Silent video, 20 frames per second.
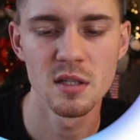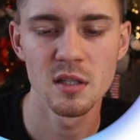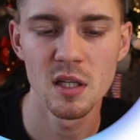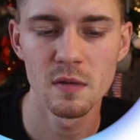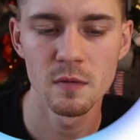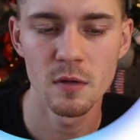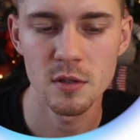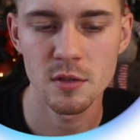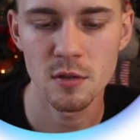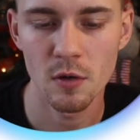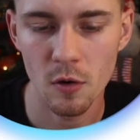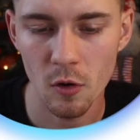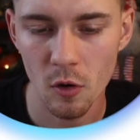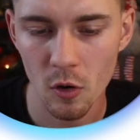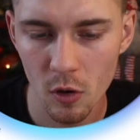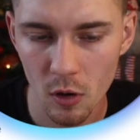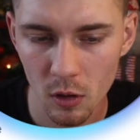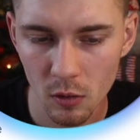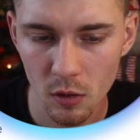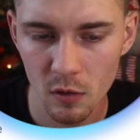to give us
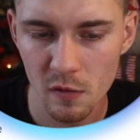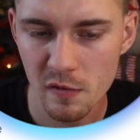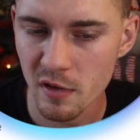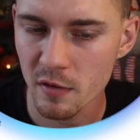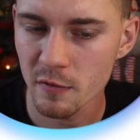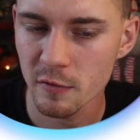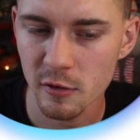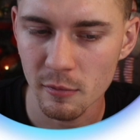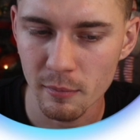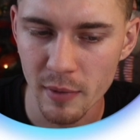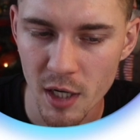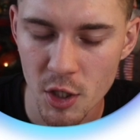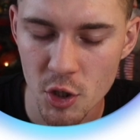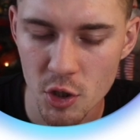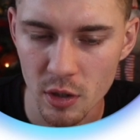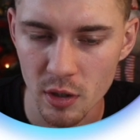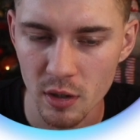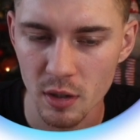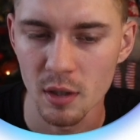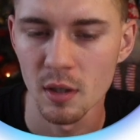all of the
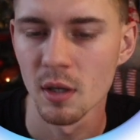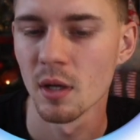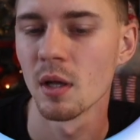information